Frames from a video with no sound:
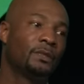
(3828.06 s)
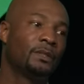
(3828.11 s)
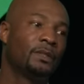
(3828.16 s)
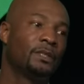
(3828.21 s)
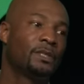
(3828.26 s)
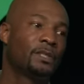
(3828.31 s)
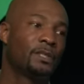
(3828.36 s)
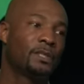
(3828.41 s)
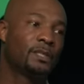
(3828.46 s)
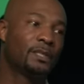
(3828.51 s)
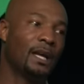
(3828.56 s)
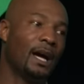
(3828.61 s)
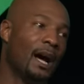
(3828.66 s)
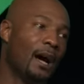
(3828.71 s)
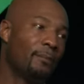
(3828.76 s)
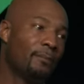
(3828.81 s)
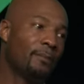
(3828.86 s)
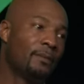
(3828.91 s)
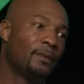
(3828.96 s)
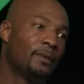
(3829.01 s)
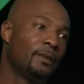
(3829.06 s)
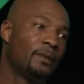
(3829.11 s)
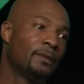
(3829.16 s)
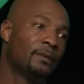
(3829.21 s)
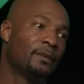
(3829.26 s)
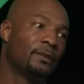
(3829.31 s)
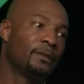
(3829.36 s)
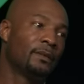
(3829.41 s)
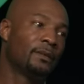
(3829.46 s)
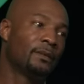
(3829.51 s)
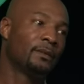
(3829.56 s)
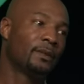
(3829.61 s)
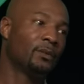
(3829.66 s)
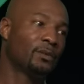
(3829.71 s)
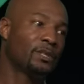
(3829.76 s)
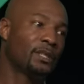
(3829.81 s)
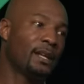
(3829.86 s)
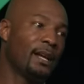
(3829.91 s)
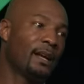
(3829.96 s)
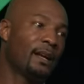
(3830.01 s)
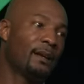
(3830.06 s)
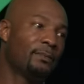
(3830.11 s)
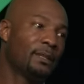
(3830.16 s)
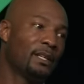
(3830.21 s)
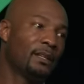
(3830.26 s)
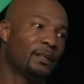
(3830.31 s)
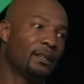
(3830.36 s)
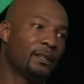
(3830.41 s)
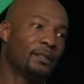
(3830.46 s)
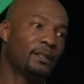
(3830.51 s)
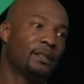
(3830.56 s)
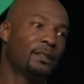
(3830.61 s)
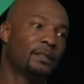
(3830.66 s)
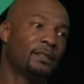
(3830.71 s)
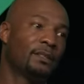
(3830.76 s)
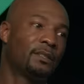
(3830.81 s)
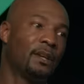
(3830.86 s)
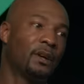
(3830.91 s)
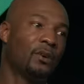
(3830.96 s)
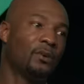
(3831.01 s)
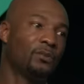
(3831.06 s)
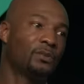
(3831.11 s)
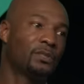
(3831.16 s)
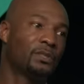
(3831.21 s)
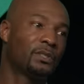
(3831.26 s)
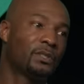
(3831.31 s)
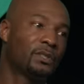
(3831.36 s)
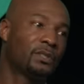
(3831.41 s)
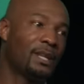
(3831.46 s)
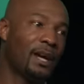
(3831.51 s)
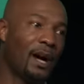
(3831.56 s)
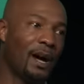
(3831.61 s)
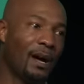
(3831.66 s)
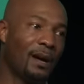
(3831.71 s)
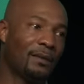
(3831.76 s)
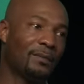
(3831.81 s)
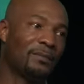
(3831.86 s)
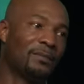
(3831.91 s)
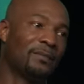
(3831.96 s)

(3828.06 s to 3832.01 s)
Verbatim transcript: Stop. Don't sit down, I'm done. Don't stop